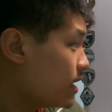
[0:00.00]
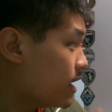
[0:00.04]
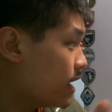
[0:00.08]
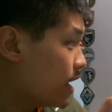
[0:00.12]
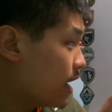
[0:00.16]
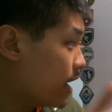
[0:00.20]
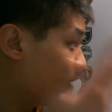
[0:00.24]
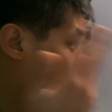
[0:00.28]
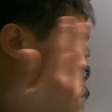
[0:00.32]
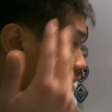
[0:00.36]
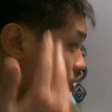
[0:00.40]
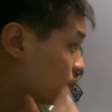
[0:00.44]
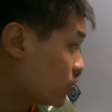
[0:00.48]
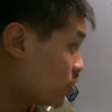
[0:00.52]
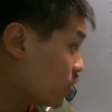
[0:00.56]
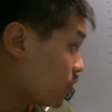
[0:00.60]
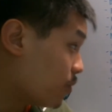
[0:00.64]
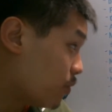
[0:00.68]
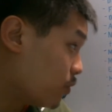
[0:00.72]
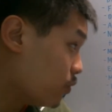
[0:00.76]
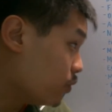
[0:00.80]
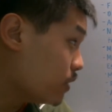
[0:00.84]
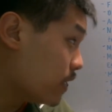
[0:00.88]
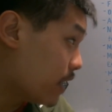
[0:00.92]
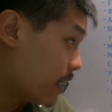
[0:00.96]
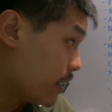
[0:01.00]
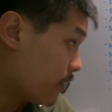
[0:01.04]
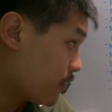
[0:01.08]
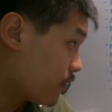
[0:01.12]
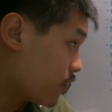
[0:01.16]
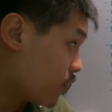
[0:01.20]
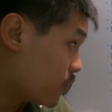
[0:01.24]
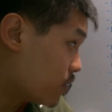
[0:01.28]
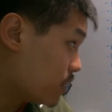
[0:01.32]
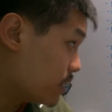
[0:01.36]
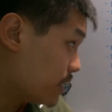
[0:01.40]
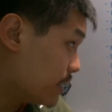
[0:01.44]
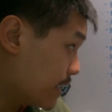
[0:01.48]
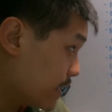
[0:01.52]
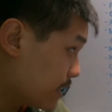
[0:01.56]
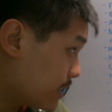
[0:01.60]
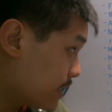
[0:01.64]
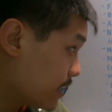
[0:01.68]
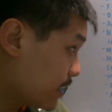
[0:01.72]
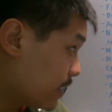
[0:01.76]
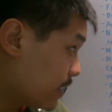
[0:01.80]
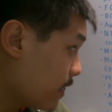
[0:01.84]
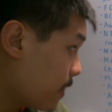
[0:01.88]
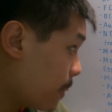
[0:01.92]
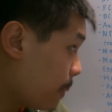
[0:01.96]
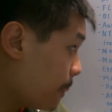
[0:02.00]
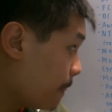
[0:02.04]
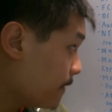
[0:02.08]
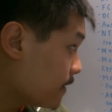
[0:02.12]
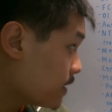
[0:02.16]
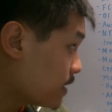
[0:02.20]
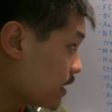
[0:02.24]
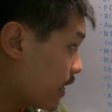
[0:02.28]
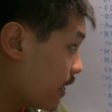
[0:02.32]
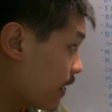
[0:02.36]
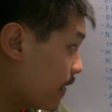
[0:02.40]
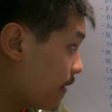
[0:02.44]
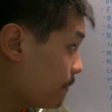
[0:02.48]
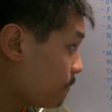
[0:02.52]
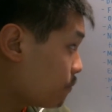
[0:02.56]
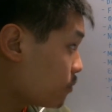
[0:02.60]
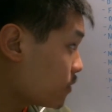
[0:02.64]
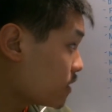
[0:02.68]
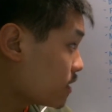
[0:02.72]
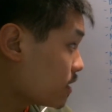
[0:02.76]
And also, they of course did sign